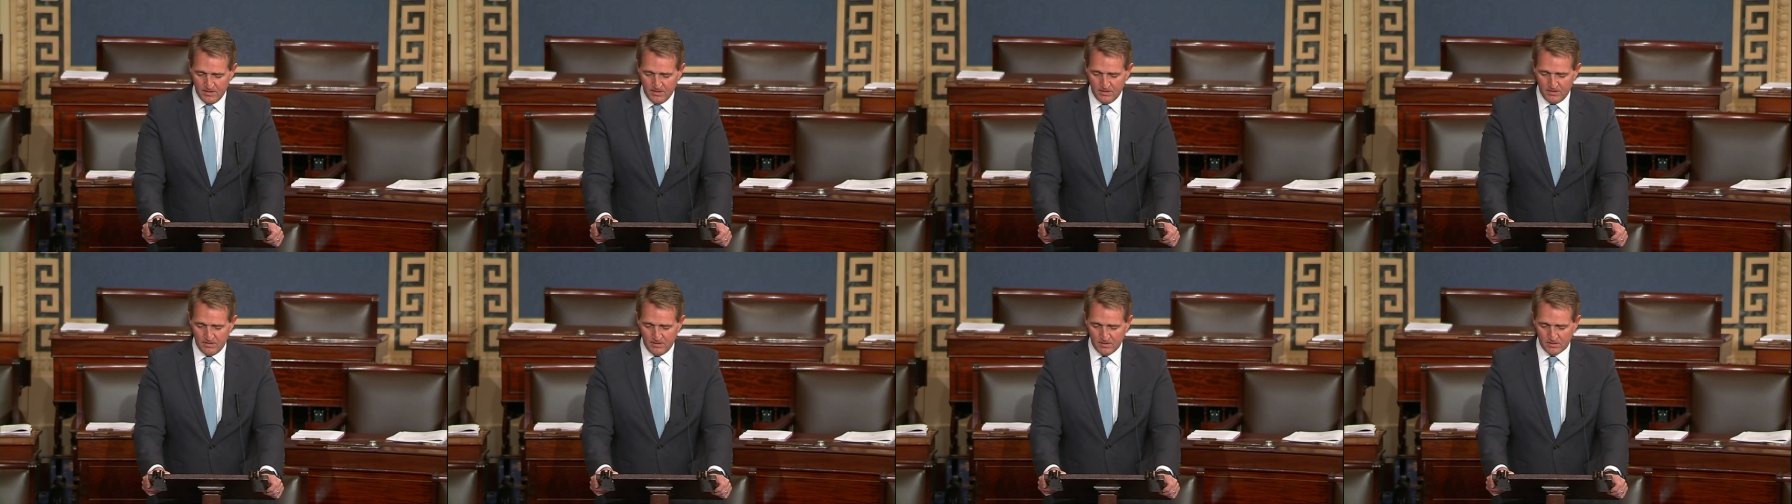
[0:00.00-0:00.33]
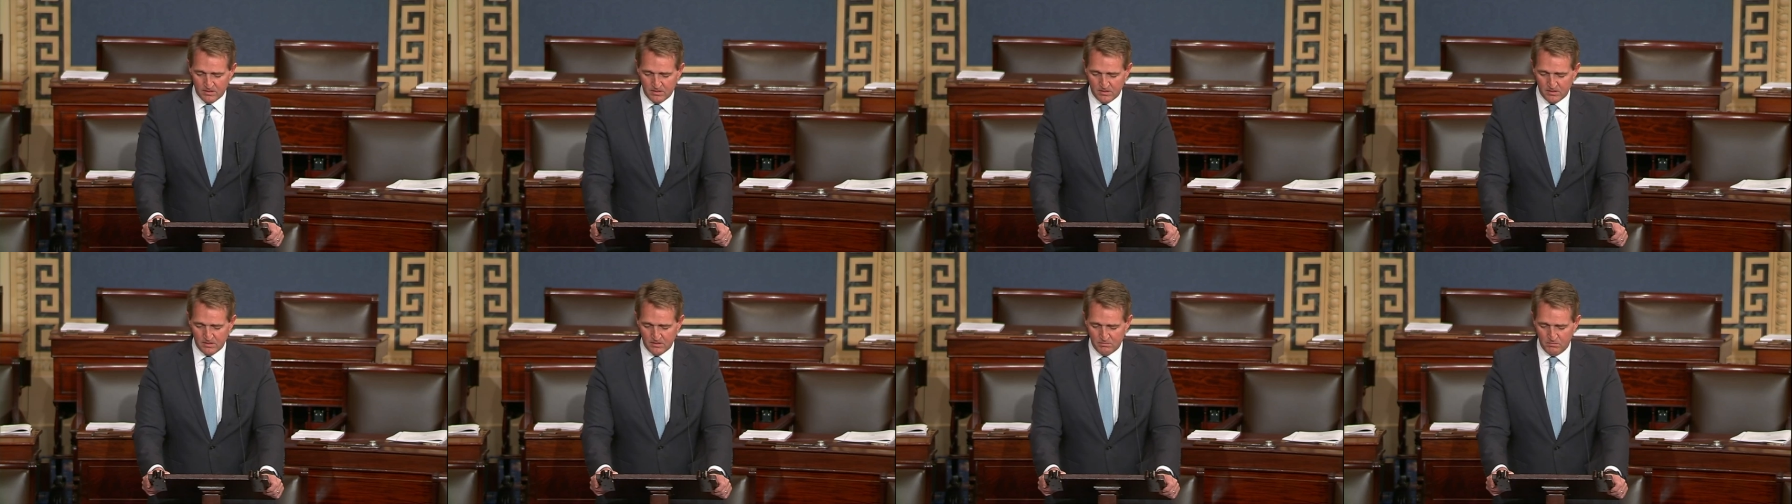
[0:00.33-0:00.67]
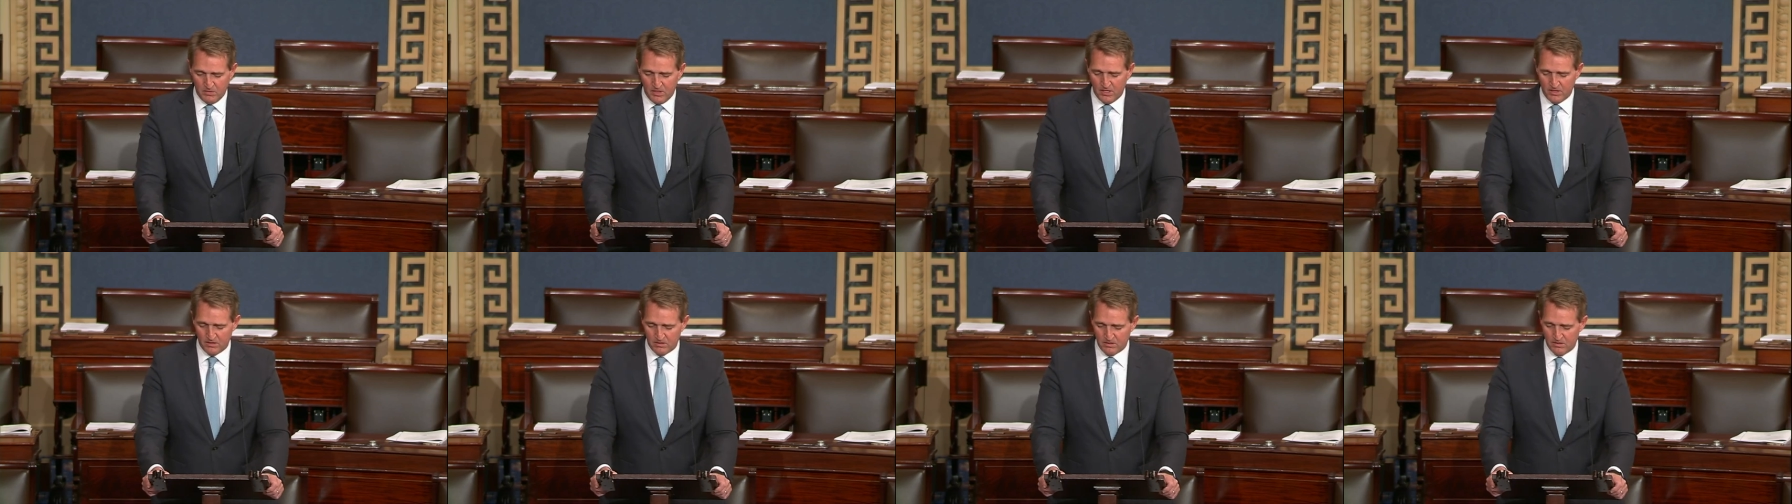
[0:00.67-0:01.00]
This has
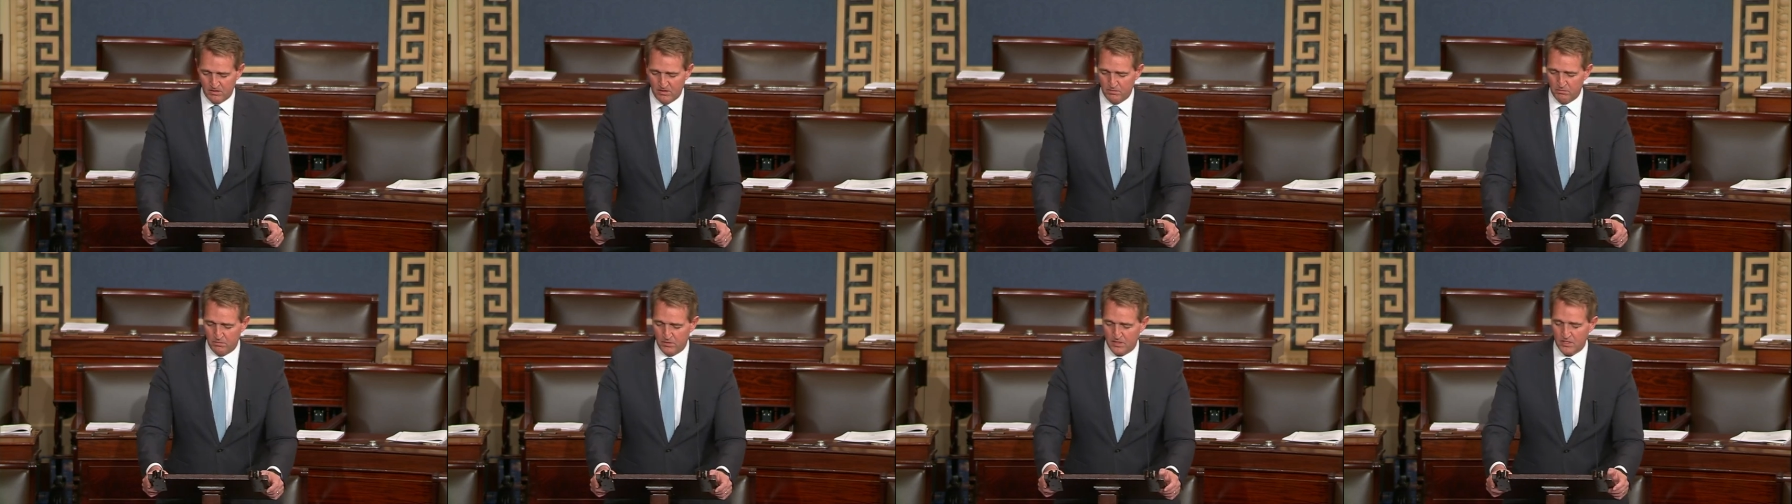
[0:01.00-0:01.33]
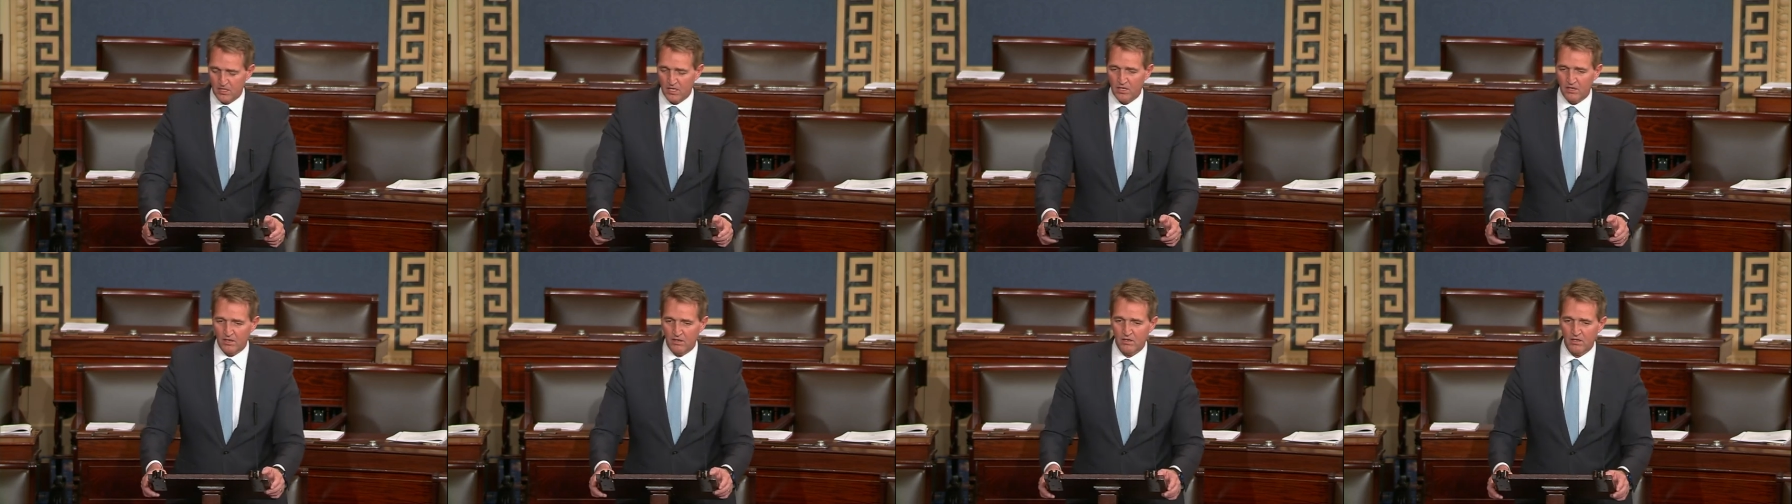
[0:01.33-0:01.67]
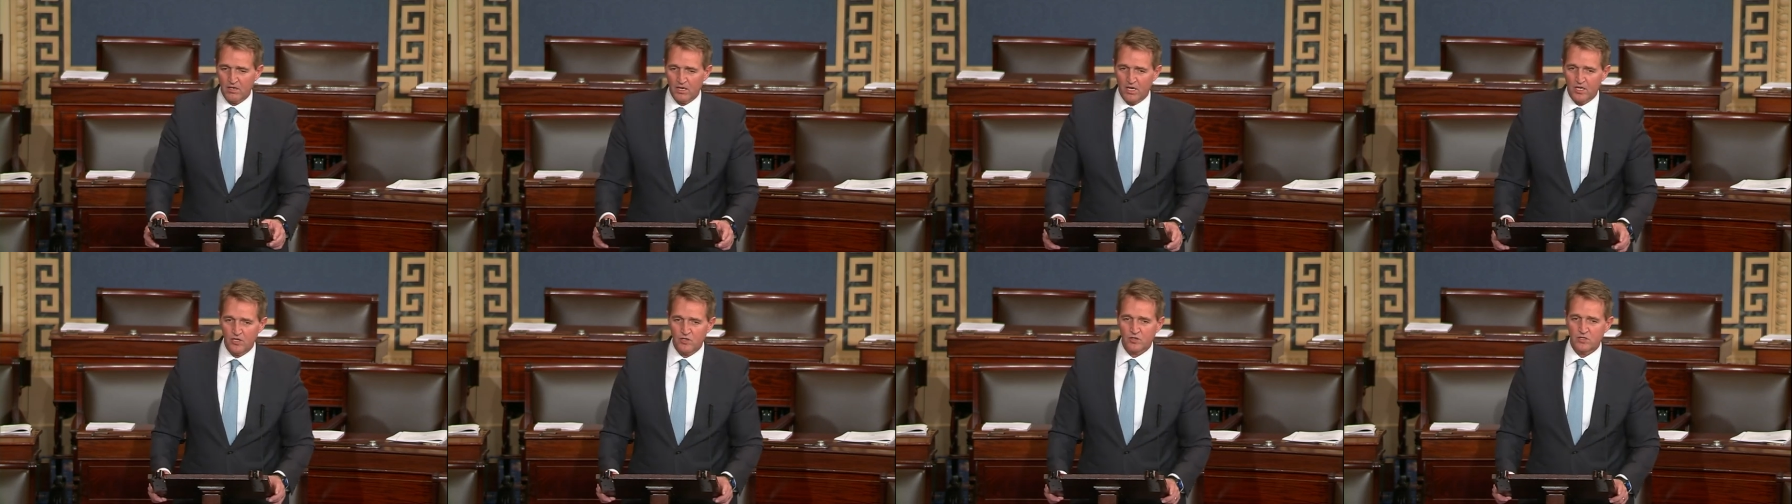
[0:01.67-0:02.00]
meant, in particular,
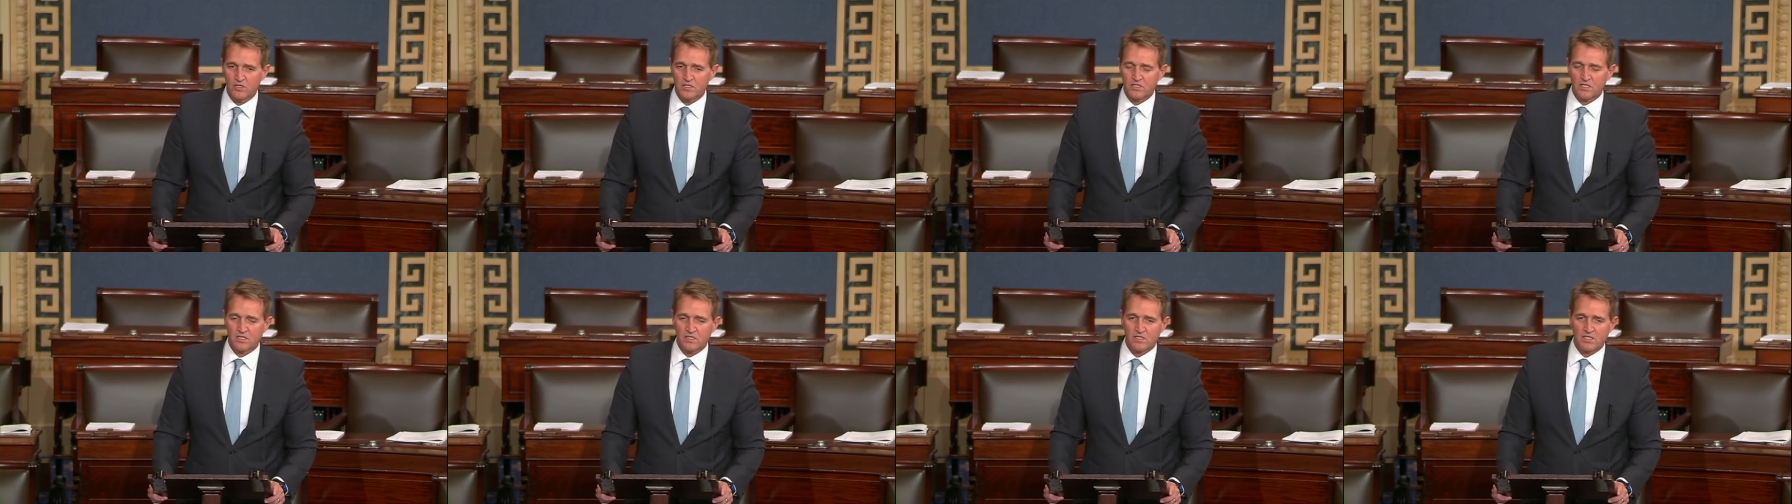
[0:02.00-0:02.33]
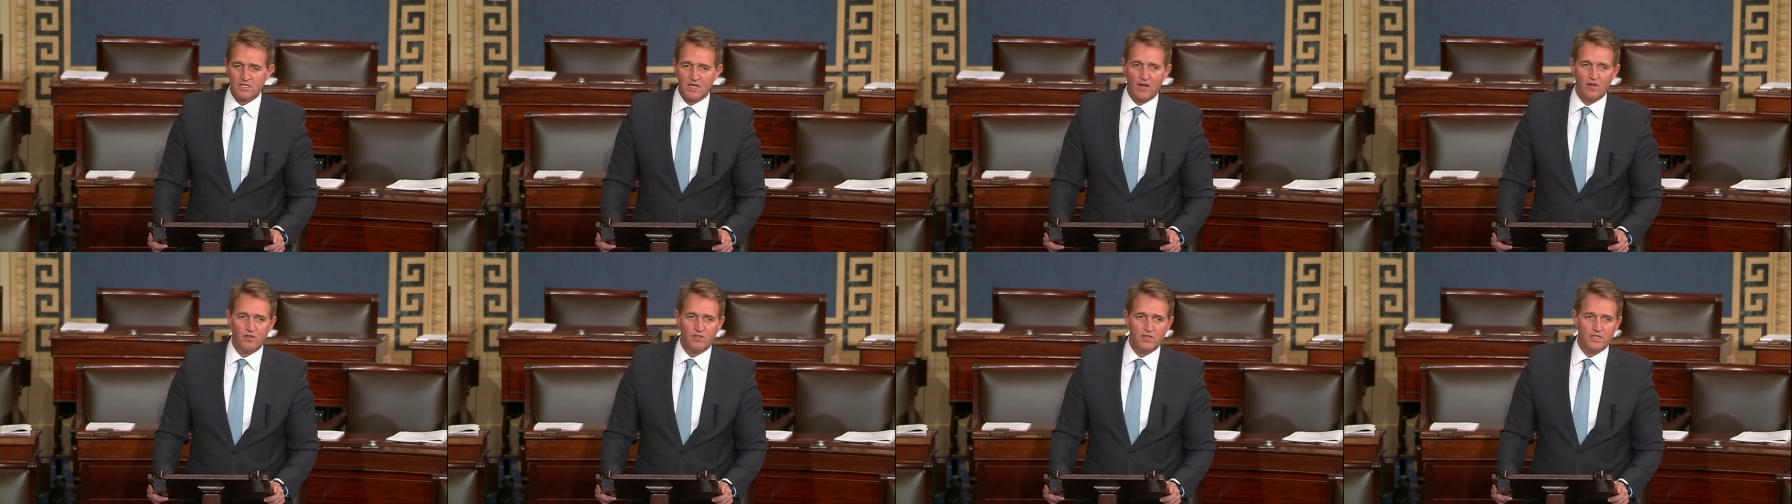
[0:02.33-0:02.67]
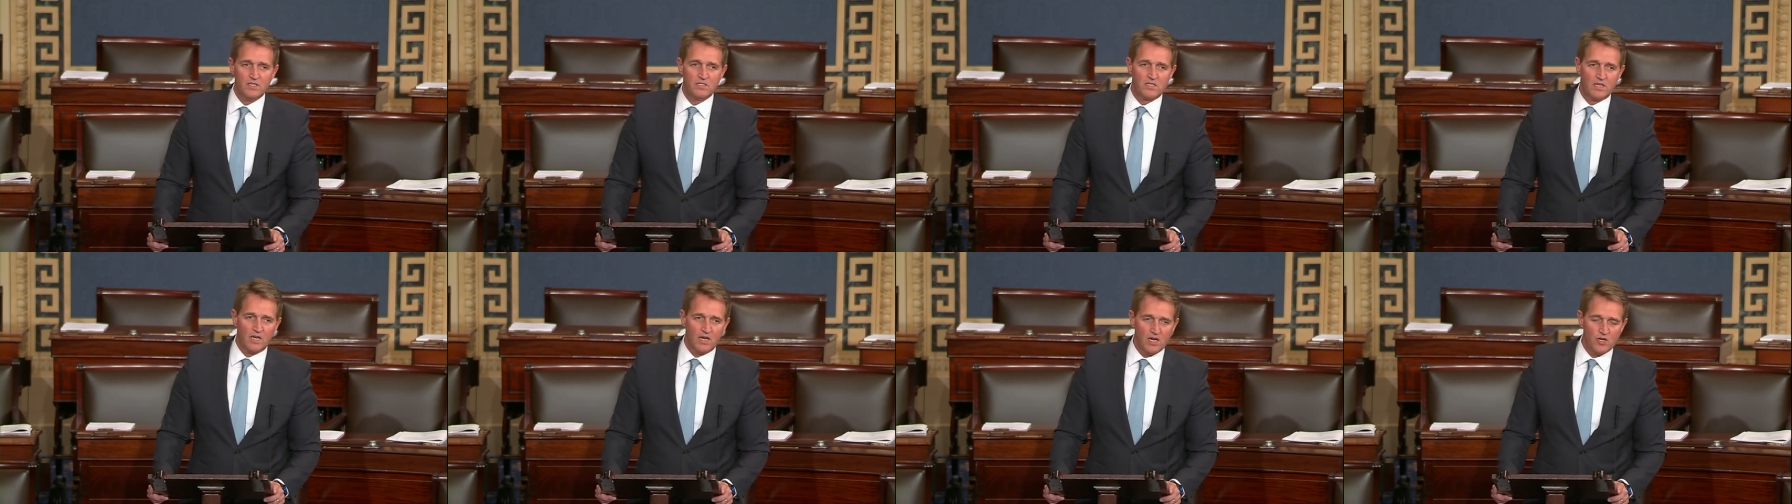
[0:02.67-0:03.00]
countries in
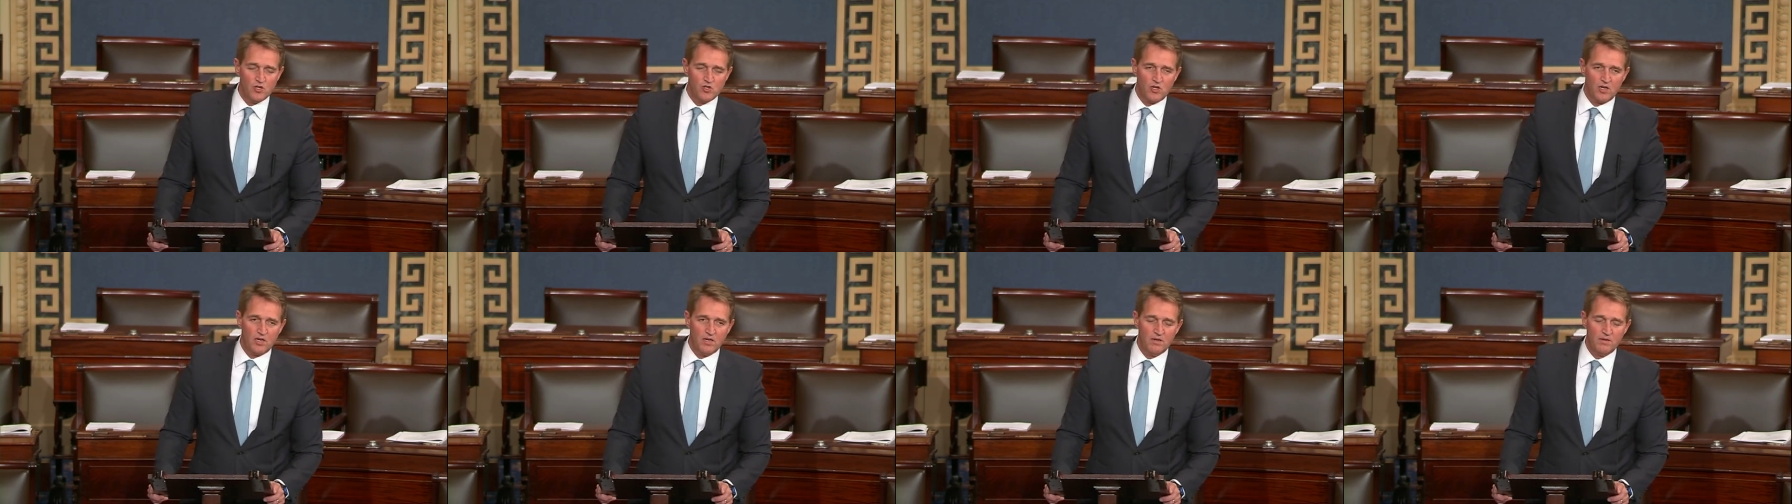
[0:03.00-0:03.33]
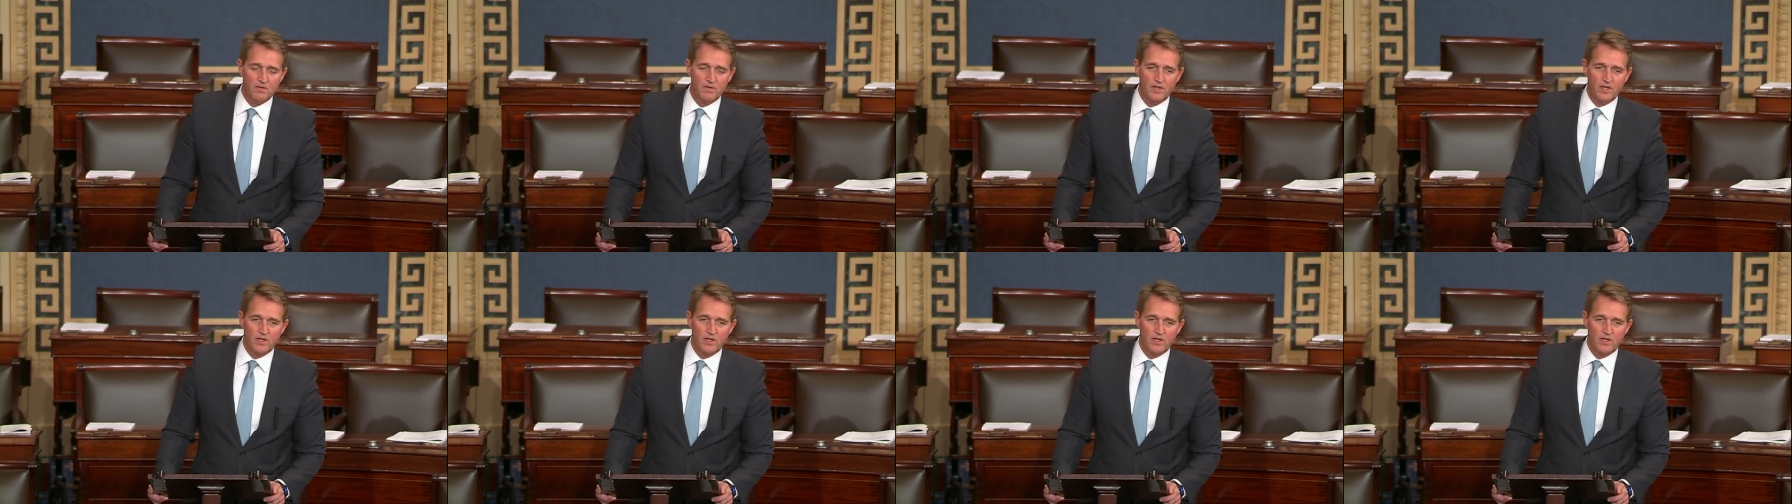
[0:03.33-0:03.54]
Southeast Asia